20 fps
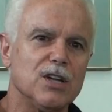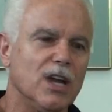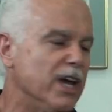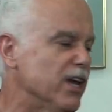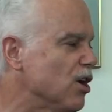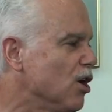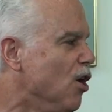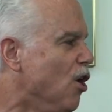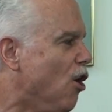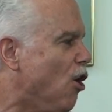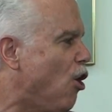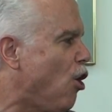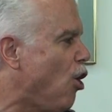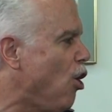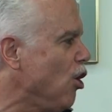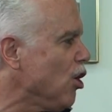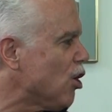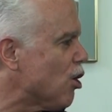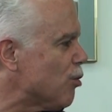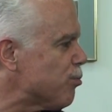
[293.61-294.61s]
Like
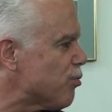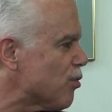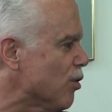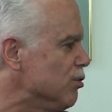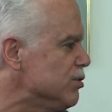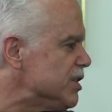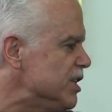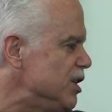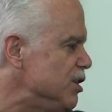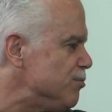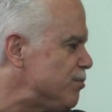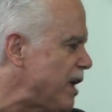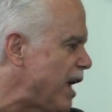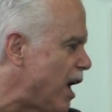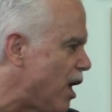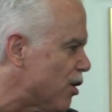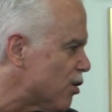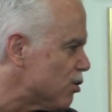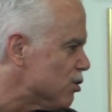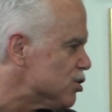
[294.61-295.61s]
all our protein
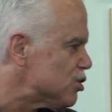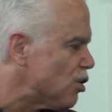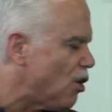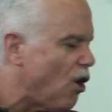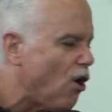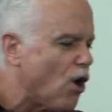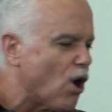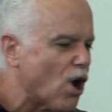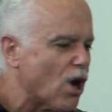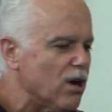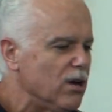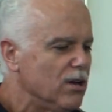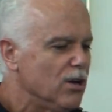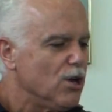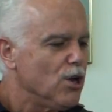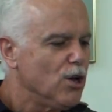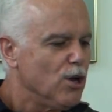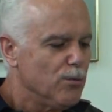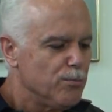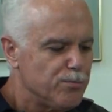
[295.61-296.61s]
powders are
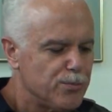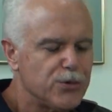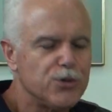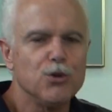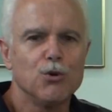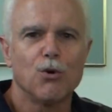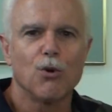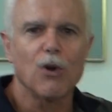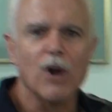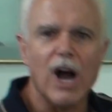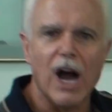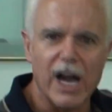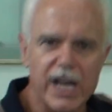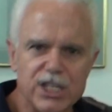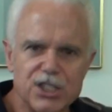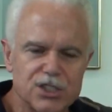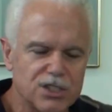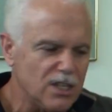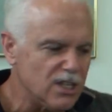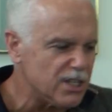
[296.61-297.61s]
pure
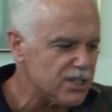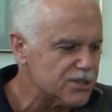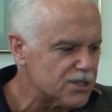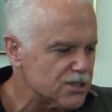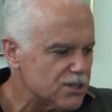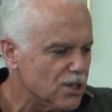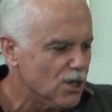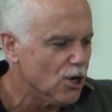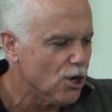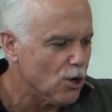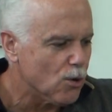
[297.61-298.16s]
isolates.